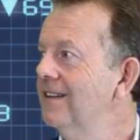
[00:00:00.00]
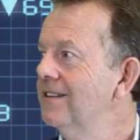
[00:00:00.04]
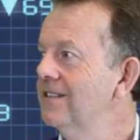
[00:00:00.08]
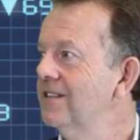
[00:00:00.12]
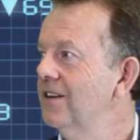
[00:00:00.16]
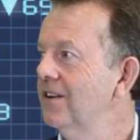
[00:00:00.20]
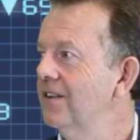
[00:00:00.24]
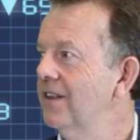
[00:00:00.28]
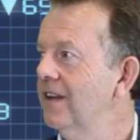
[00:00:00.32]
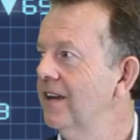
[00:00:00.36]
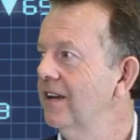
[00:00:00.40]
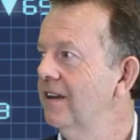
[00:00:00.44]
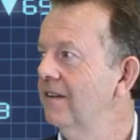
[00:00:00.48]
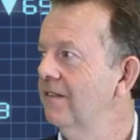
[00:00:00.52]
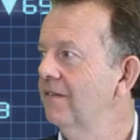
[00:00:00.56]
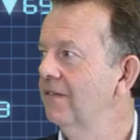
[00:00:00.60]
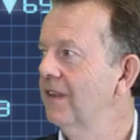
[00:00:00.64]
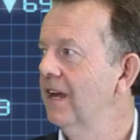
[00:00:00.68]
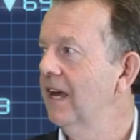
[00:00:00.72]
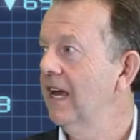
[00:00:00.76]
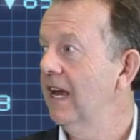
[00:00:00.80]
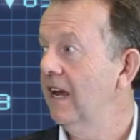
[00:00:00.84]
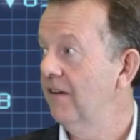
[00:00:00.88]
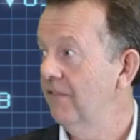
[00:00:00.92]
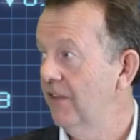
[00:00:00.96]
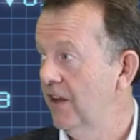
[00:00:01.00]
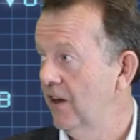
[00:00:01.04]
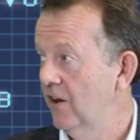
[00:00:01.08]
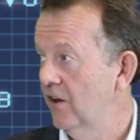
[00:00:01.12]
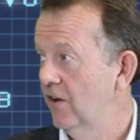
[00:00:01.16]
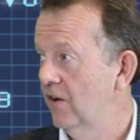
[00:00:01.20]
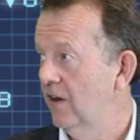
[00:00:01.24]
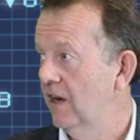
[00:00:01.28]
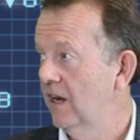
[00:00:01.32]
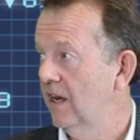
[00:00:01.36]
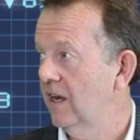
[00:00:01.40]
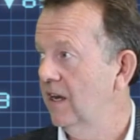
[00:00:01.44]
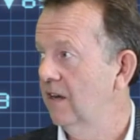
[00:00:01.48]
So they have their
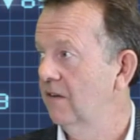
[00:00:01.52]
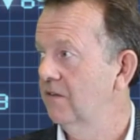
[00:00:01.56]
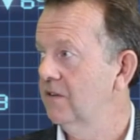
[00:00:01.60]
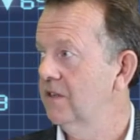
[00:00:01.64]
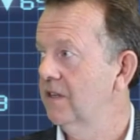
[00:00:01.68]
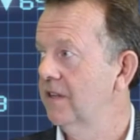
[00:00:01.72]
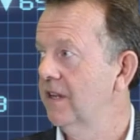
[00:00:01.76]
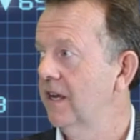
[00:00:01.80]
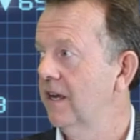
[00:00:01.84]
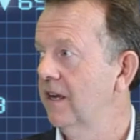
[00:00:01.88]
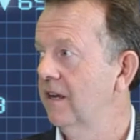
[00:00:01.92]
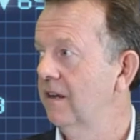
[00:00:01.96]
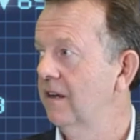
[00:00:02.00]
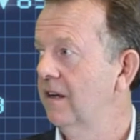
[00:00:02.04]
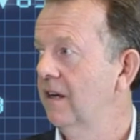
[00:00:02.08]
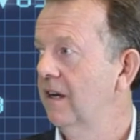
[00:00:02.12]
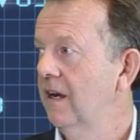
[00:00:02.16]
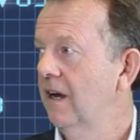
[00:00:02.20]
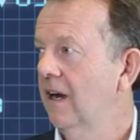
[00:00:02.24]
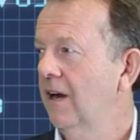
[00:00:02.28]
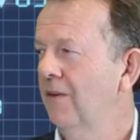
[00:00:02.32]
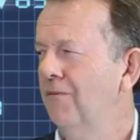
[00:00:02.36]
own lives, and I'm